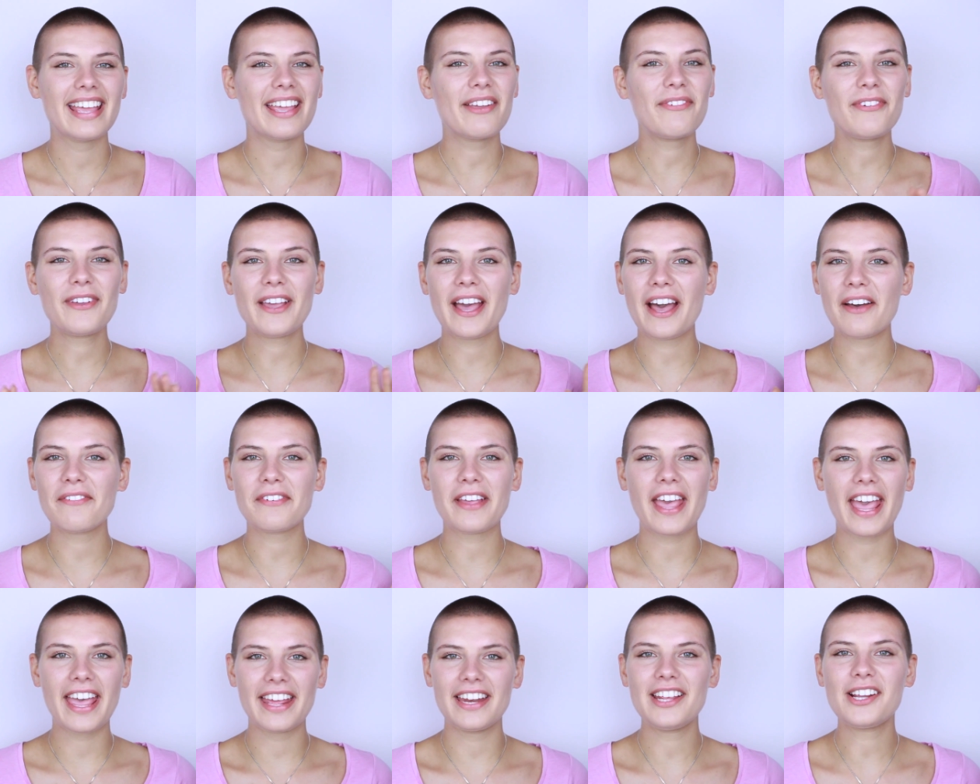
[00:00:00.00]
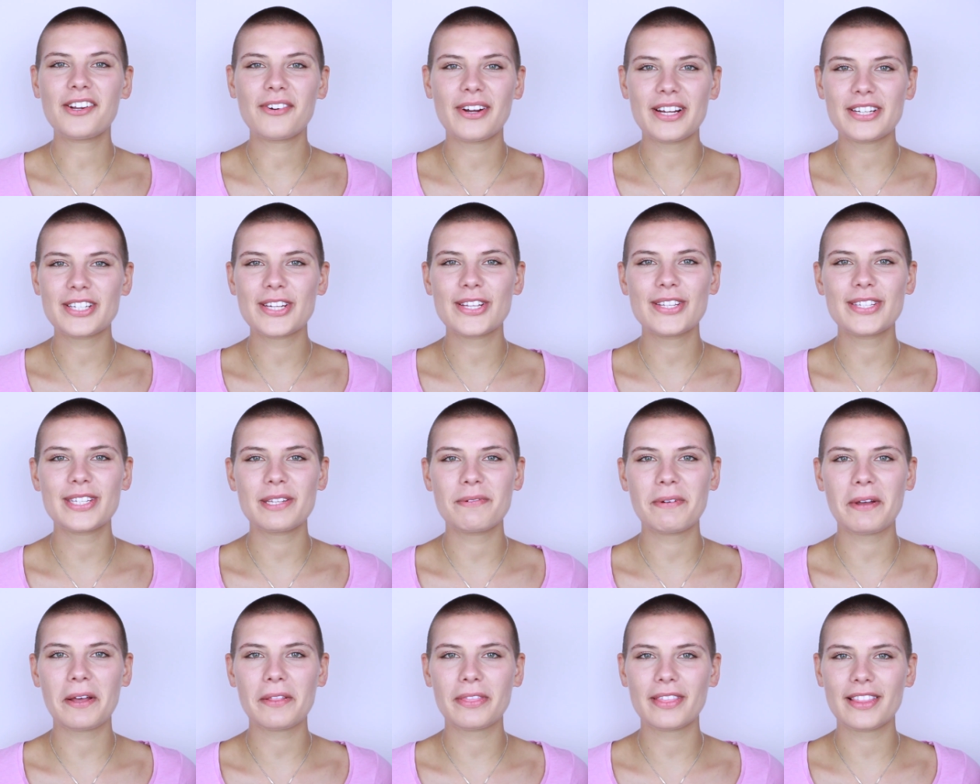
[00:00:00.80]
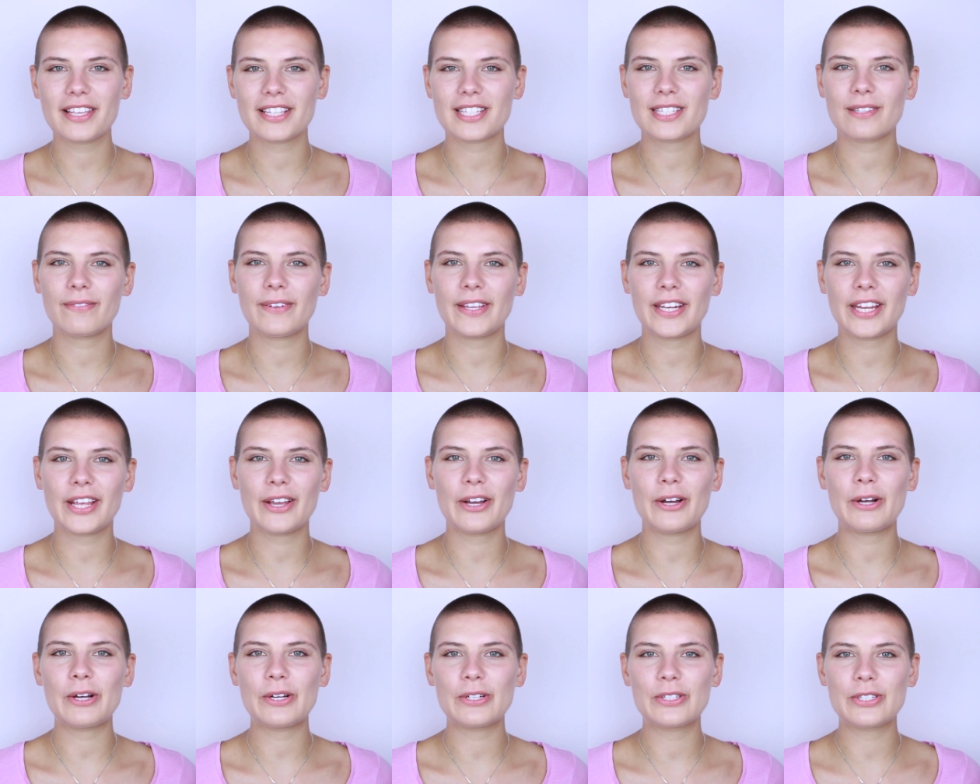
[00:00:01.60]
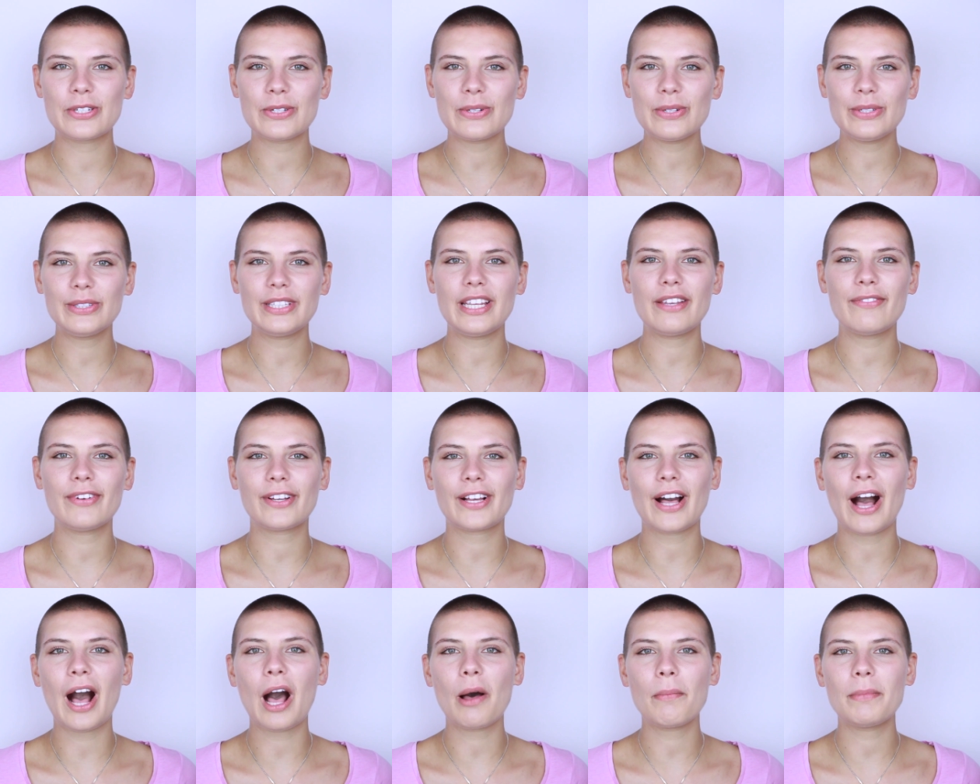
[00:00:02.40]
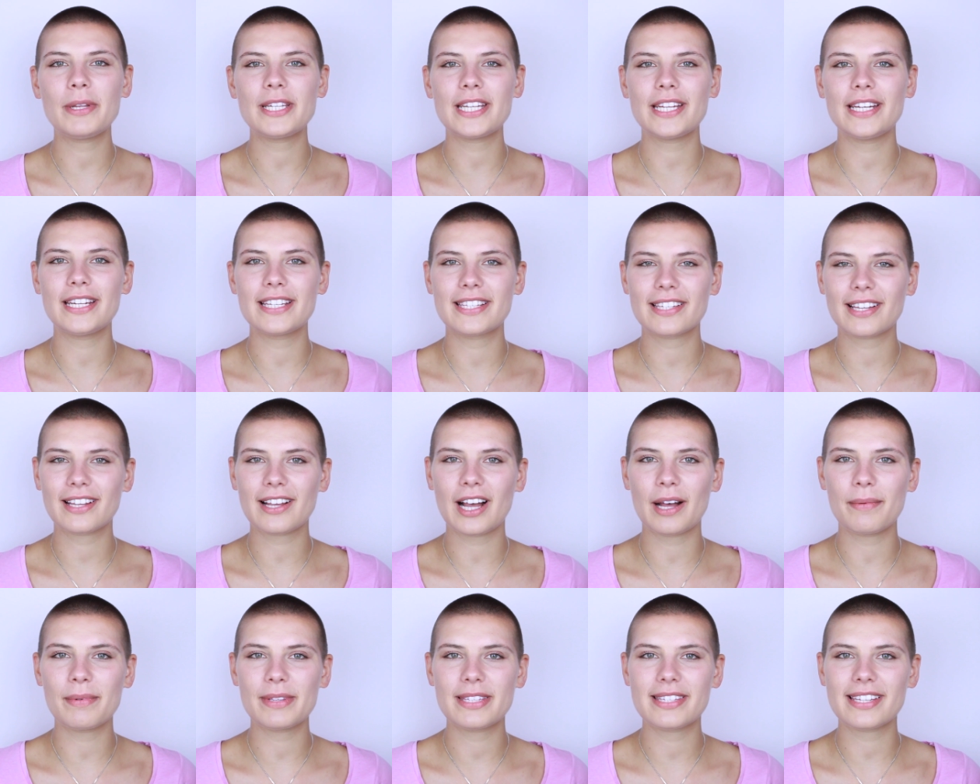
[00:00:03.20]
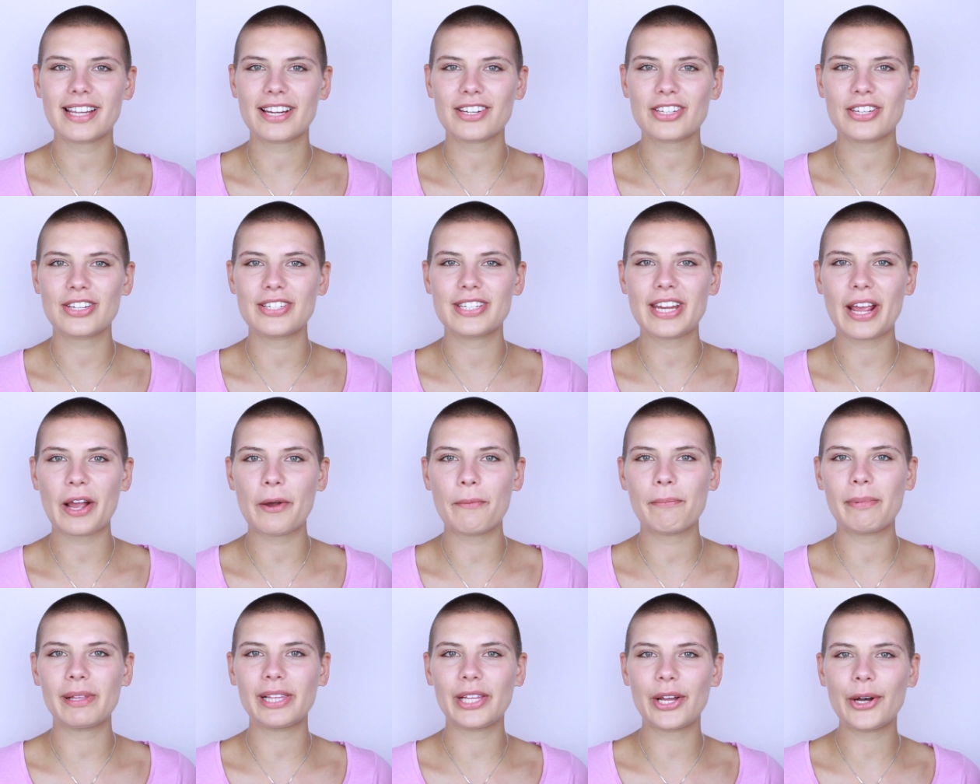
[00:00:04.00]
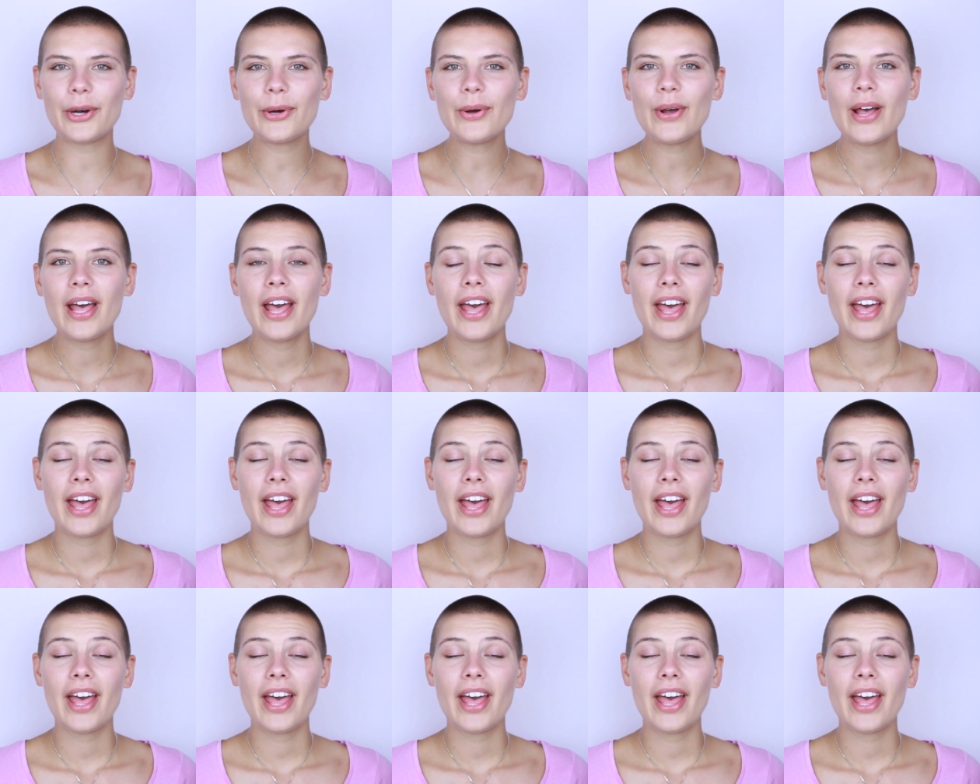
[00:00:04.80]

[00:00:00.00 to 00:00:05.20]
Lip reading: If you have any questions about this video, do leave a comment in the comment section down below.